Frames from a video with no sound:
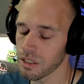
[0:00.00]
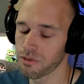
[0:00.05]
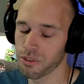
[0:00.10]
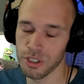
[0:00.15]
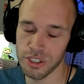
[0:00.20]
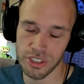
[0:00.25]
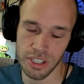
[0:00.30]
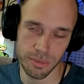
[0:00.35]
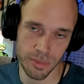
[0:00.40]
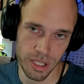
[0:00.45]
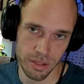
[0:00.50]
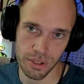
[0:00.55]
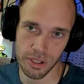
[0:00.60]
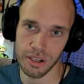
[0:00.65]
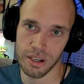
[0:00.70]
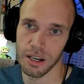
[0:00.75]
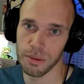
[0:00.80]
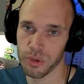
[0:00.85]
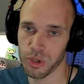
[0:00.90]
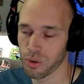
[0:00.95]
First time
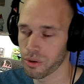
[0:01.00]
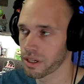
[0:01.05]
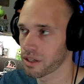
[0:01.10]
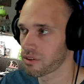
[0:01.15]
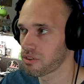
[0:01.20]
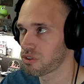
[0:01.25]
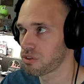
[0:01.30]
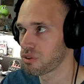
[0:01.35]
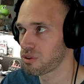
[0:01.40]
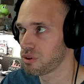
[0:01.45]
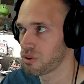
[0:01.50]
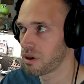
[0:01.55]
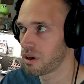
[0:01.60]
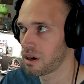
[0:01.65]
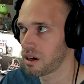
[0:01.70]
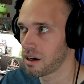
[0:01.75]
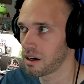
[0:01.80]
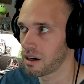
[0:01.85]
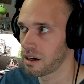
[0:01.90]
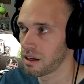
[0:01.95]
ever, I'm going to
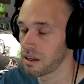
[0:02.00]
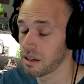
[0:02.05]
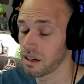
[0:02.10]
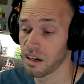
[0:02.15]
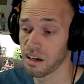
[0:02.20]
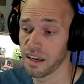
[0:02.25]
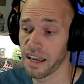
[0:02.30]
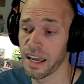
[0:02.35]
uh, uh,